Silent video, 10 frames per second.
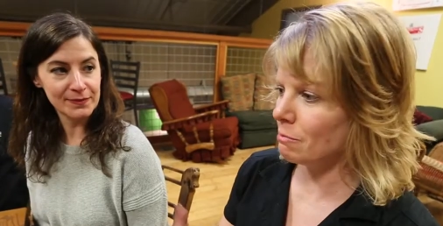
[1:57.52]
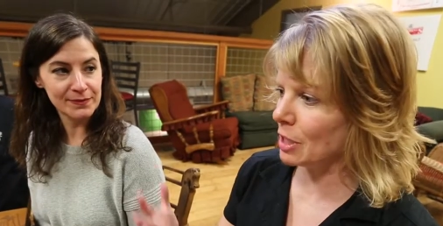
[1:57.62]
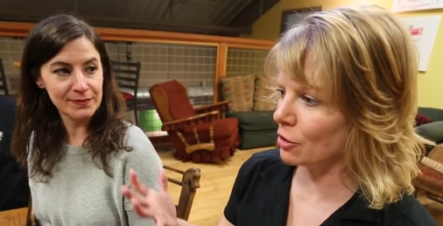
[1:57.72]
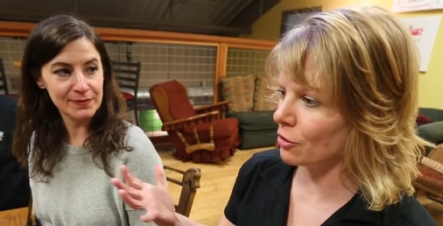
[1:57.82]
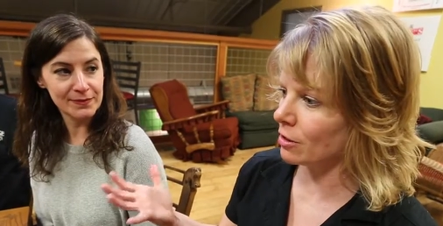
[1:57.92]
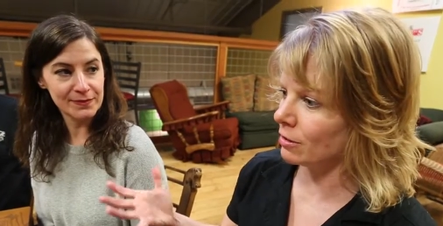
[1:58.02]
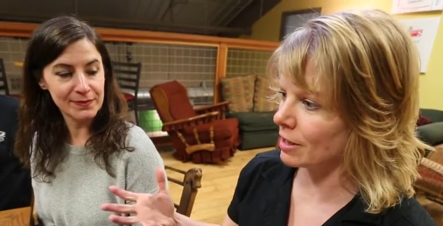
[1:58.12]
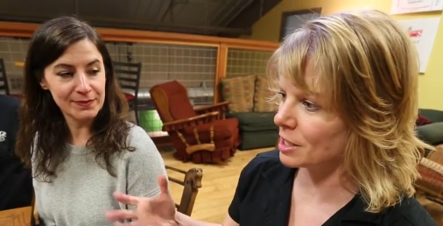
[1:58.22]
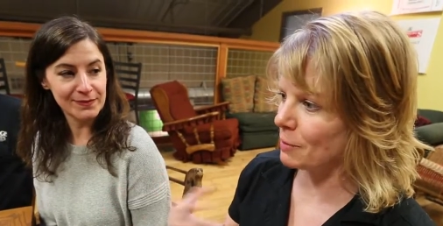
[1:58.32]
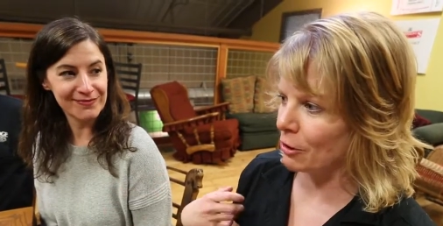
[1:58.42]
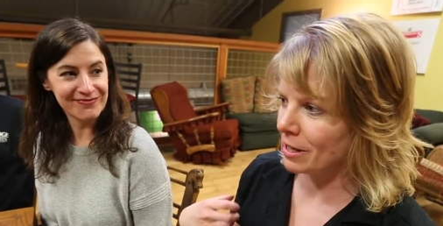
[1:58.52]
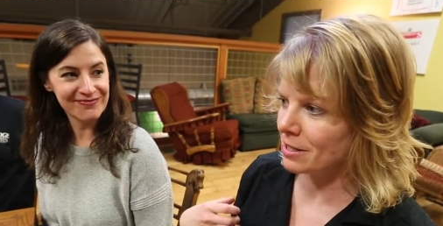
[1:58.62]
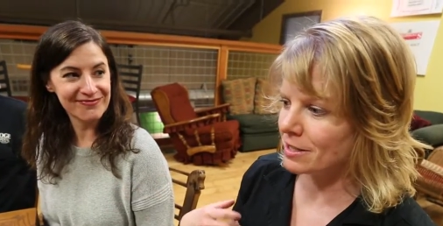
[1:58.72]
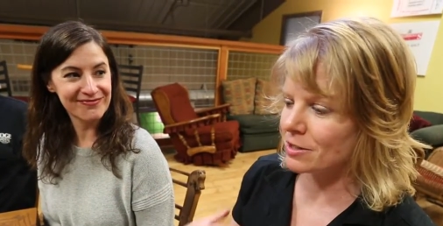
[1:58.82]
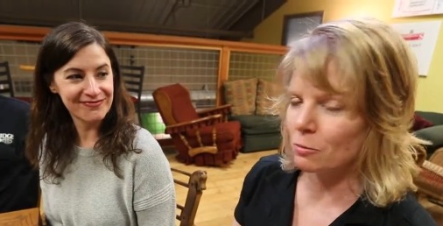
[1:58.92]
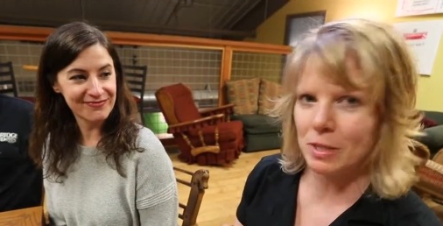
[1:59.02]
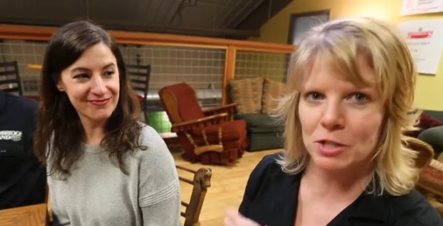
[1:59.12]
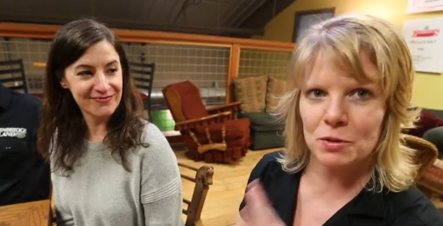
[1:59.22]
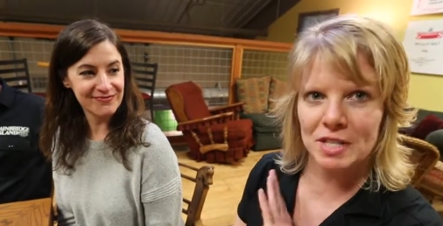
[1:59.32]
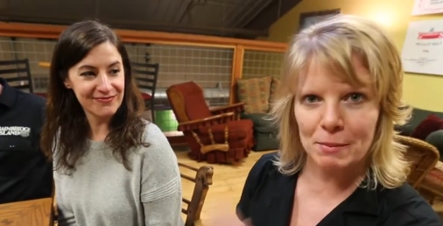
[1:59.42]
Speaker 1: beer experience. We
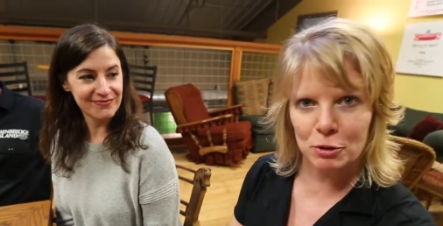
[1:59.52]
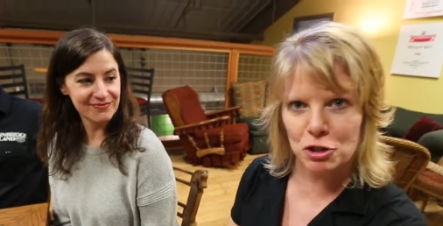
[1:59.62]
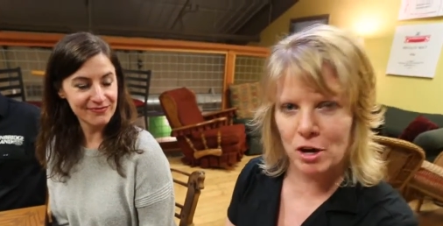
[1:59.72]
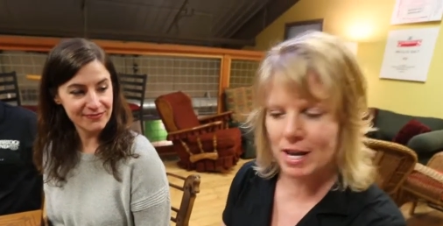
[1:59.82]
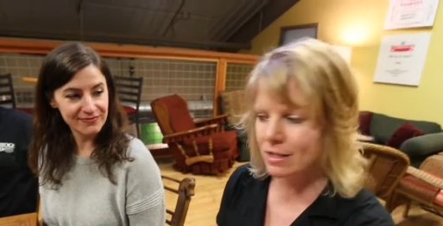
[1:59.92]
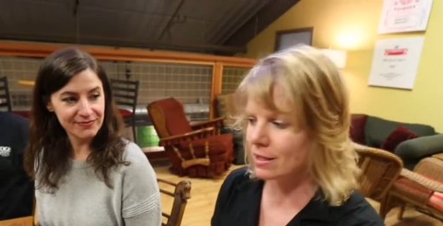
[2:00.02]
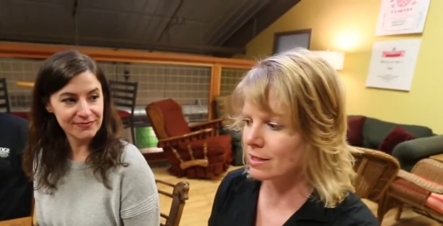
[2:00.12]
do sampler trays.